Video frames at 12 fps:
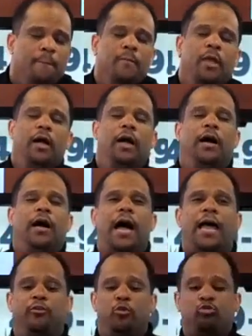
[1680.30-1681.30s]
I
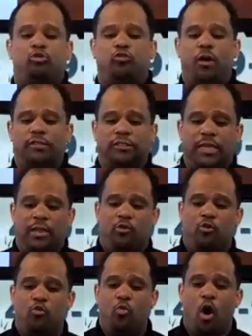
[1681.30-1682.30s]
do trust that
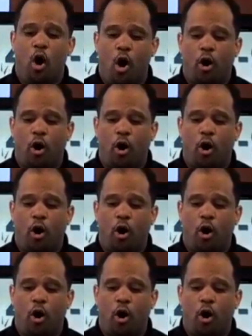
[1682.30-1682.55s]
you are